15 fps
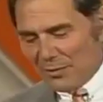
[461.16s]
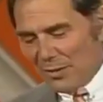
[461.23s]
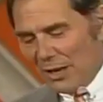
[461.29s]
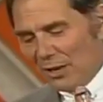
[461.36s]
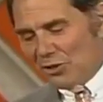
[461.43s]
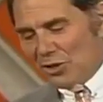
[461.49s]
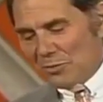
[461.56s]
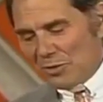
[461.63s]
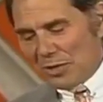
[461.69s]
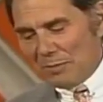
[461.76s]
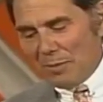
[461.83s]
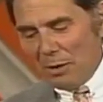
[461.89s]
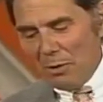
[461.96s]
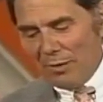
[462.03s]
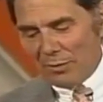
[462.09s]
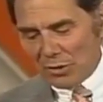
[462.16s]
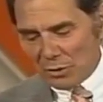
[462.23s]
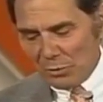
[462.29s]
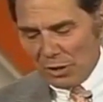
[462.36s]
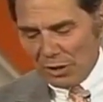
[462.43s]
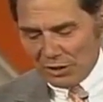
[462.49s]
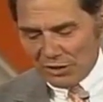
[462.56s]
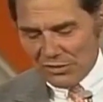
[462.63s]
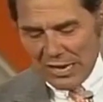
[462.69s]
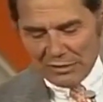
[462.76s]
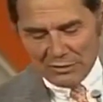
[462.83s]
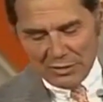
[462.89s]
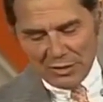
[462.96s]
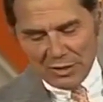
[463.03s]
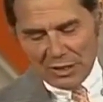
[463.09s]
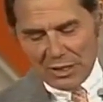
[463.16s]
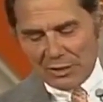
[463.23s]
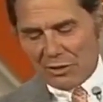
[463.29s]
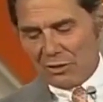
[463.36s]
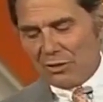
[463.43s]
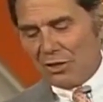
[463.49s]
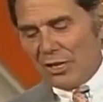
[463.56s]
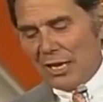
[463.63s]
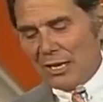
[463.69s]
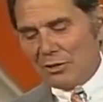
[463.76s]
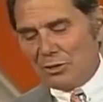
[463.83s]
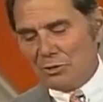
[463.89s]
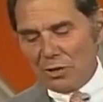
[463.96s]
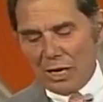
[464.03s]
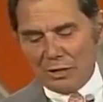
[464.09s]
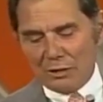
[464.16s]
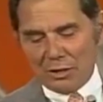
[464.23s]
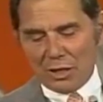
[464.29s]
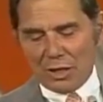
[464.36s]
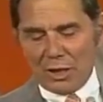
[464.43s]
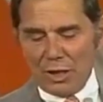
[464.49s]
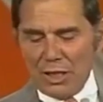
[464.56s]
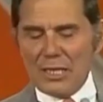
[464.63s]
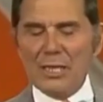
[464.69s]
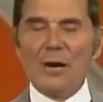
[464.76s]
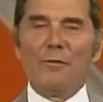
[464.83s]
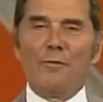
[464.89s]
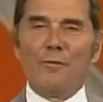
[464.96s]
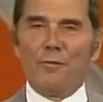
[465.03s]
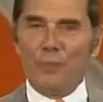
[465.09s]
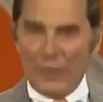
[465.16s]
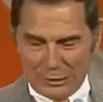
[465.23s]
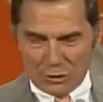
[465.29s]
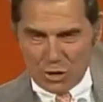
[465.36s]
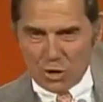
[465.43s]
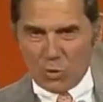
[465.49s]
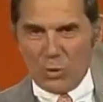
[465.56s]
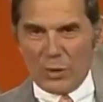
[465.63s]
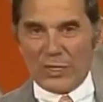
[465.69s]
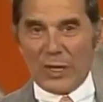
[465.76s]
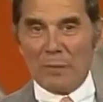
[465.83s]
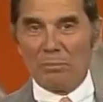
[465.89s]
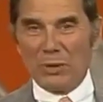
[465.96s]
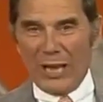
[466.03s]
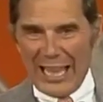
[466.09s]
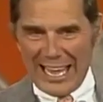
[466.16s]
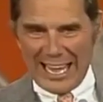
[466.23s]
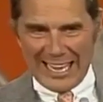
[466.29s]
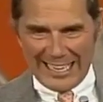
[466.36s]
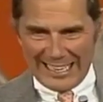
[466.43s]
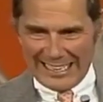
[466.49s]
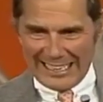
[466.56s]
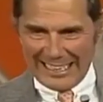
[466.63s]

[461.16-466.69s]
this fellow Jim said, My wife is a real disaster in the kitchen. Today she tried to clean a fish with a blank.